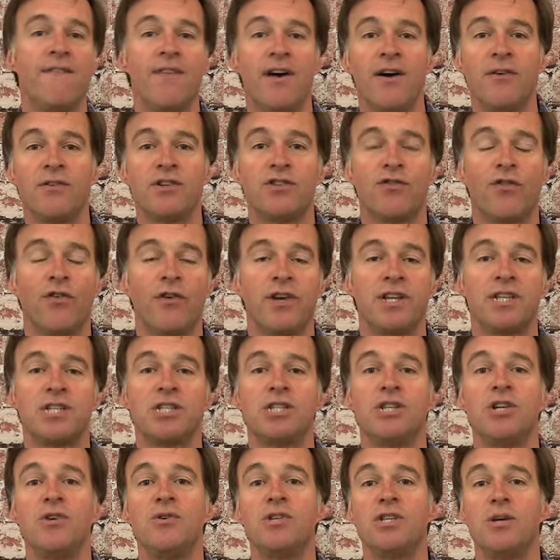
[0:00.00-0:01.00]
vouch for its
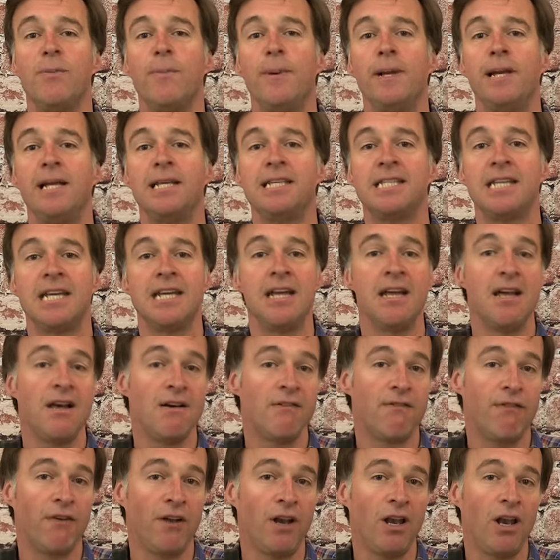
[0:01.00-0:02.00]
suitability
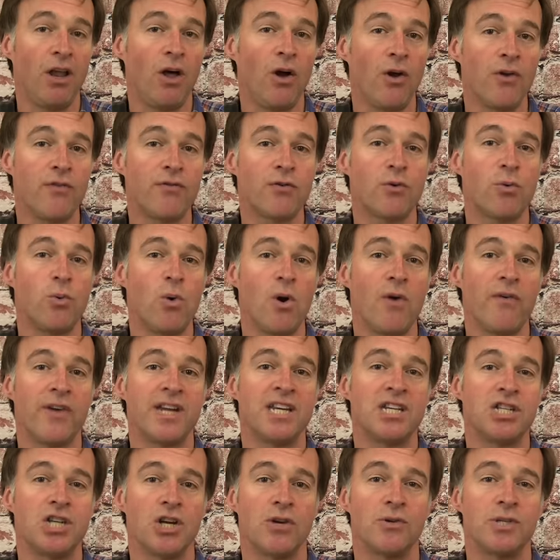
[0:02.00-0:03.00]
for live
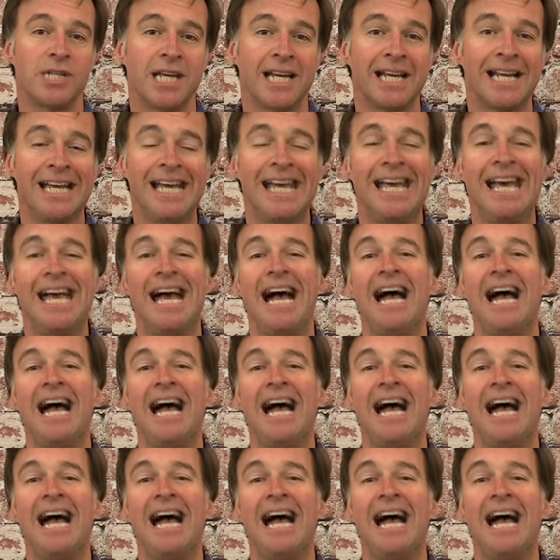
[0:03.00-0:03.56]
quarry shooting,